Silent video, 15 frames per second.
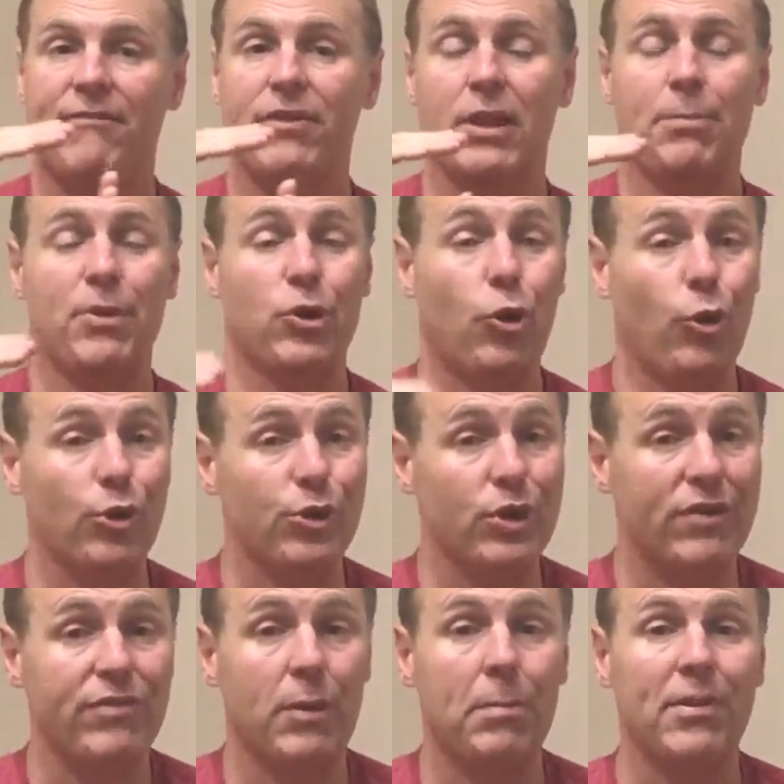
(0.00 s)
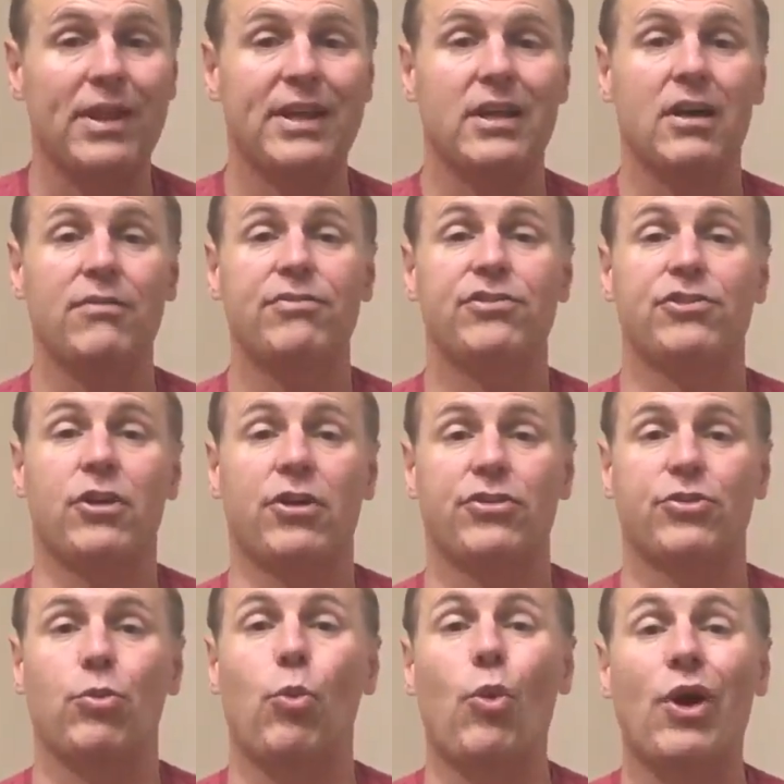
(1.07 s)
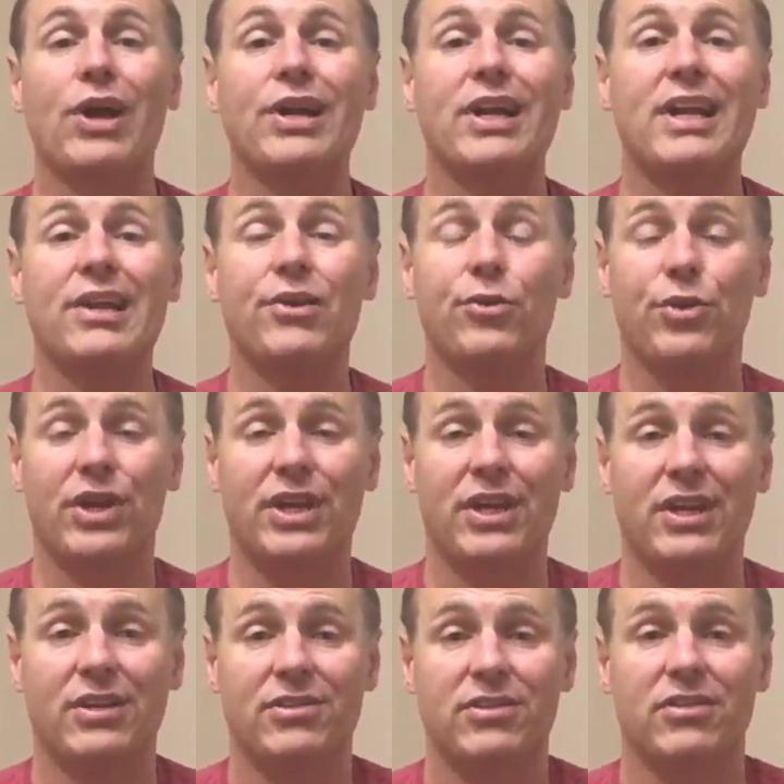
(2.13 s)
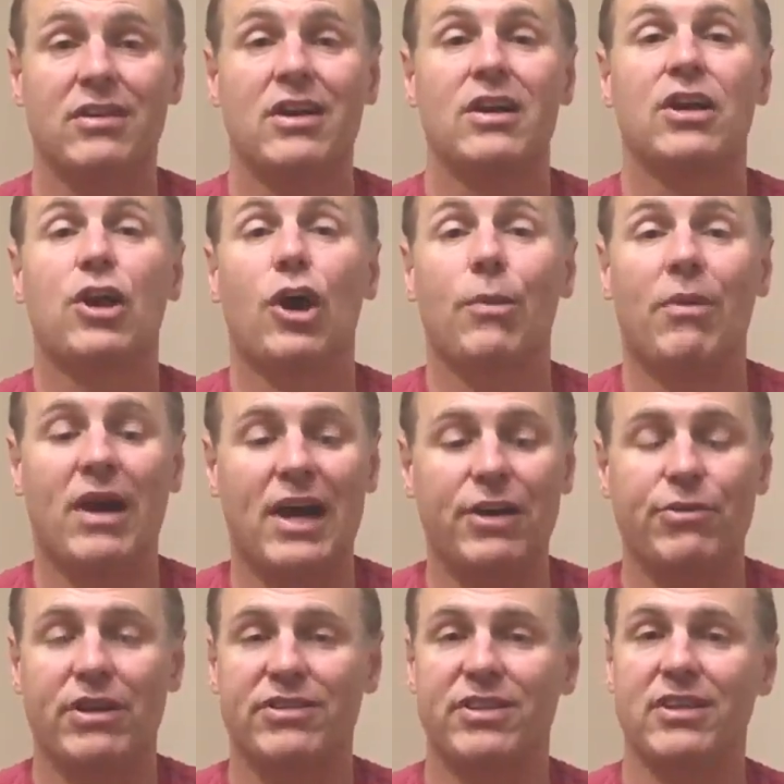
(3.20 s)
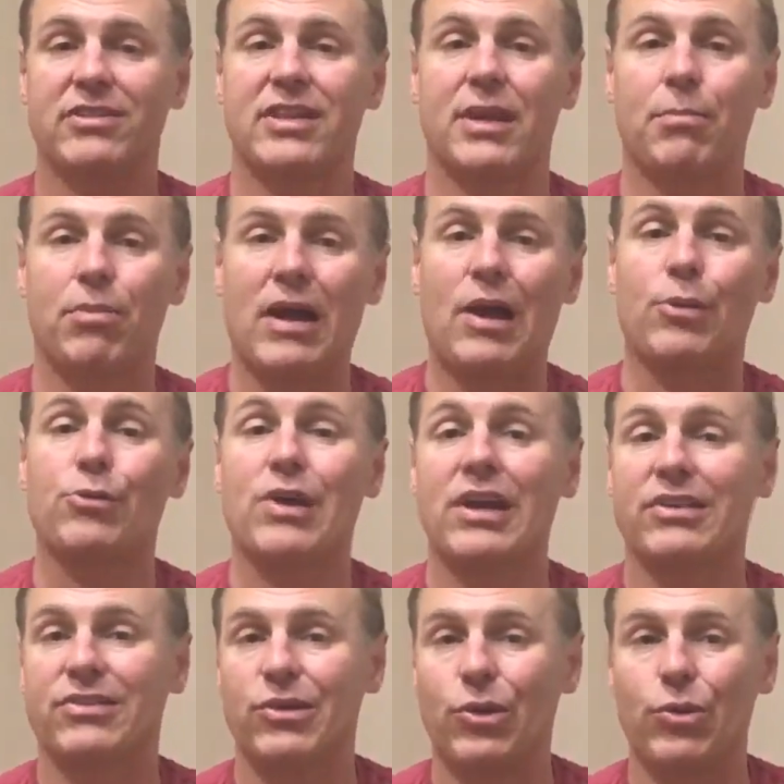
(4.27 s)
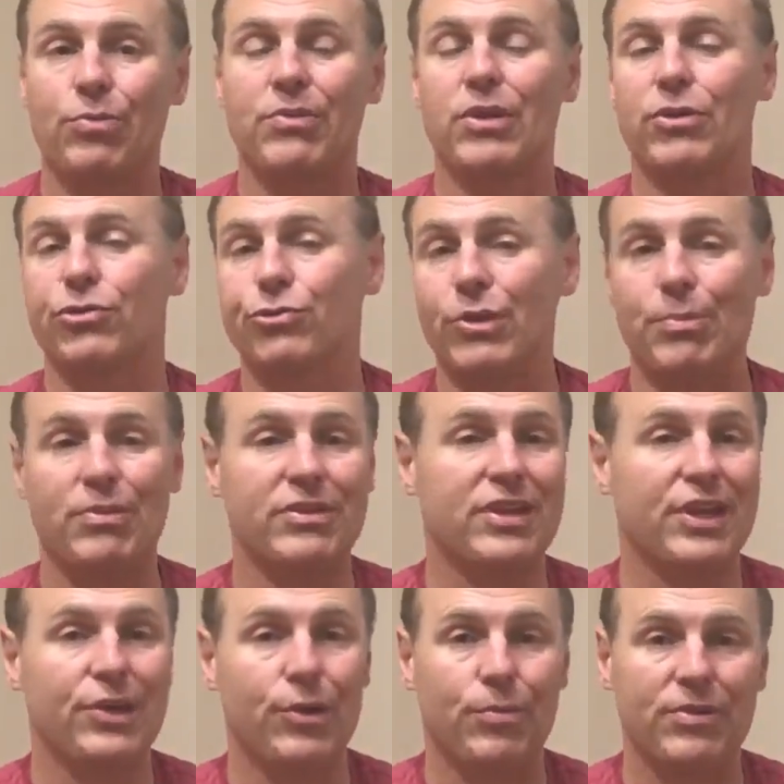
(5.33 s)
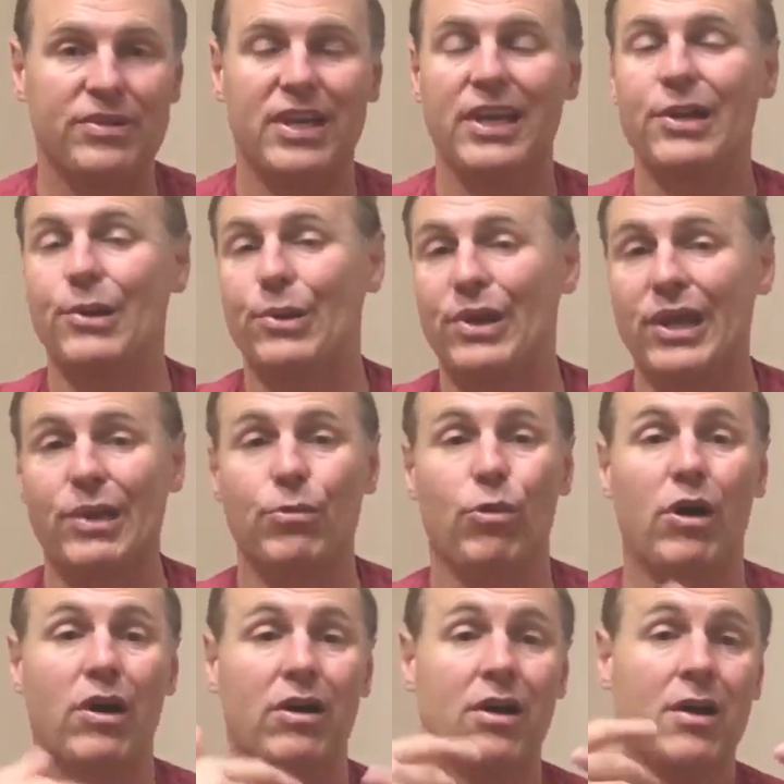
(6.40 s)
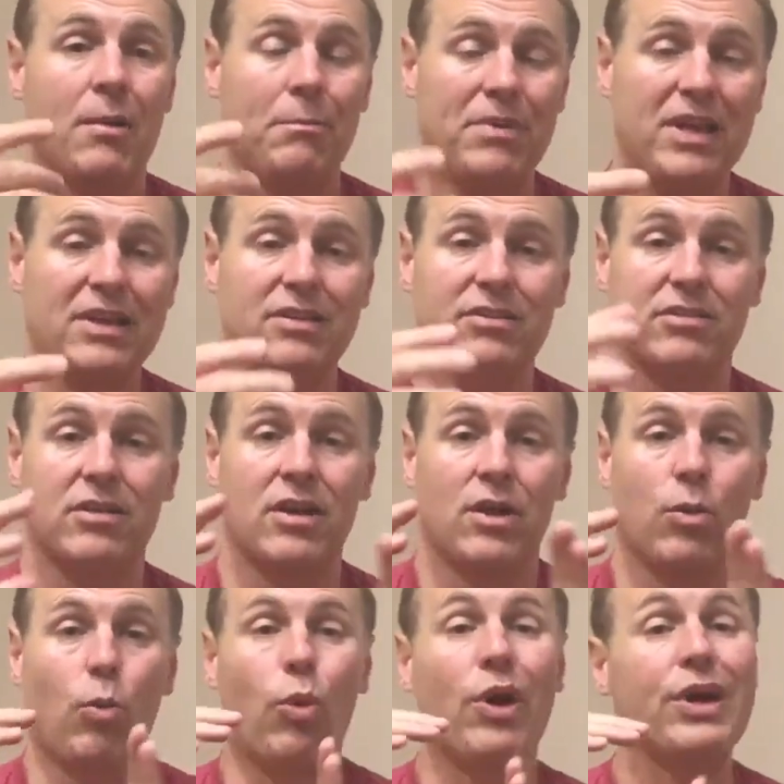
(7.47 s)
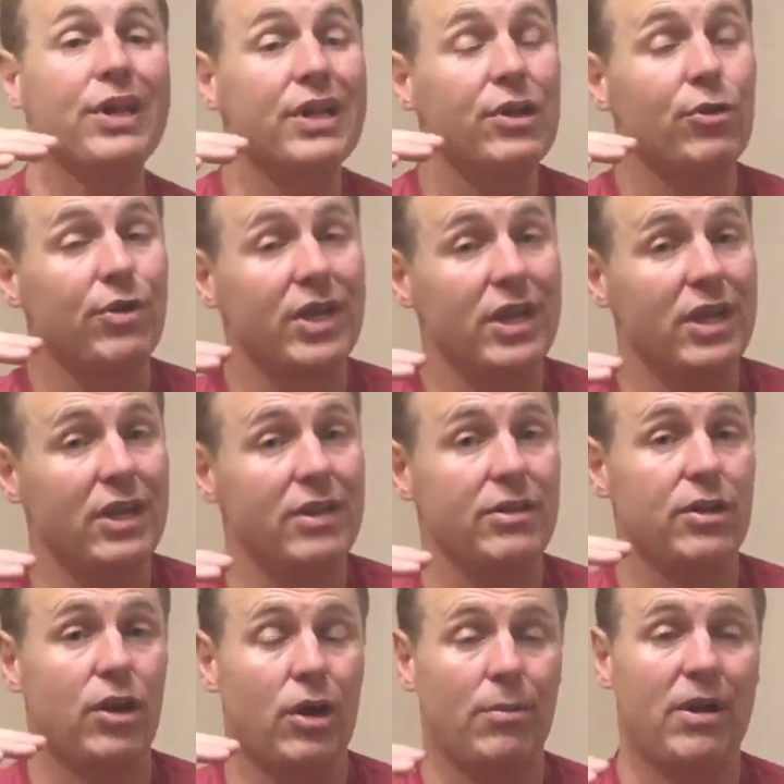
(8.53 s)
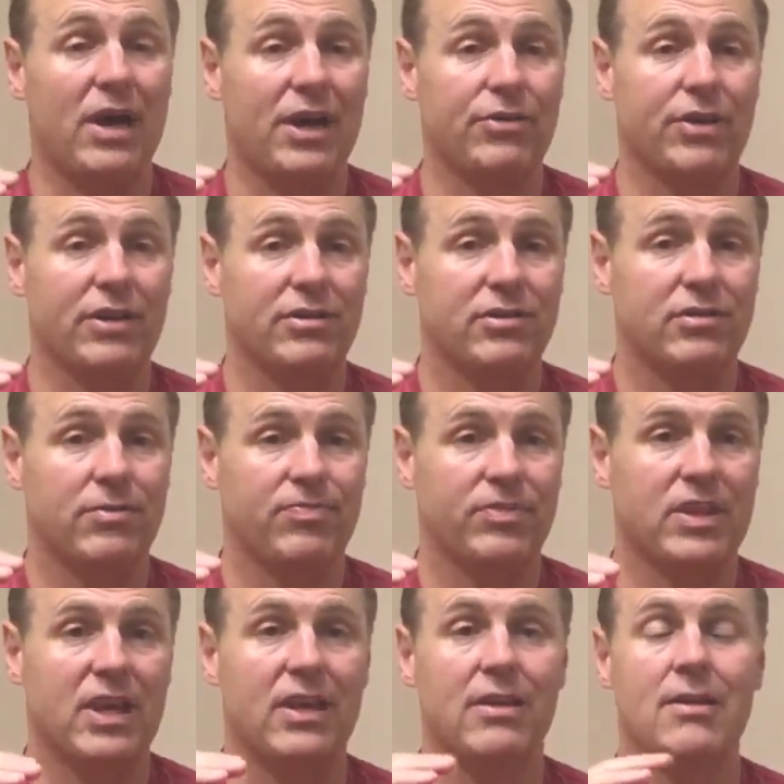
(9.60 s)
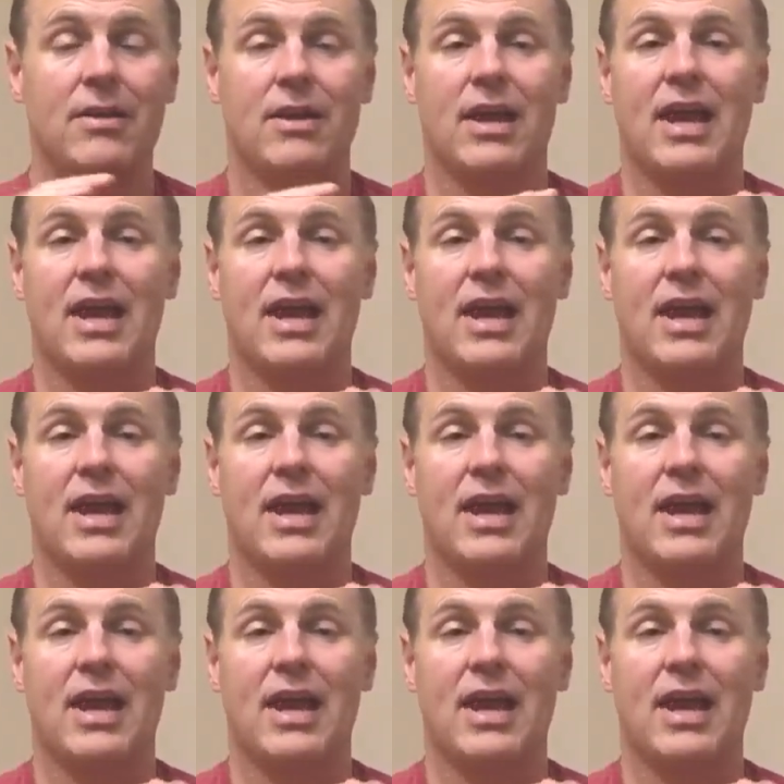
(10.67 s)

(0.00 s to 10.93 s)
Fill up a quarter of your plate of starch, one ingredient carbohydrates, things like brown rice, oatmeal, sweet potato, quinoa, beans. One ingredient carbohydrates, okay?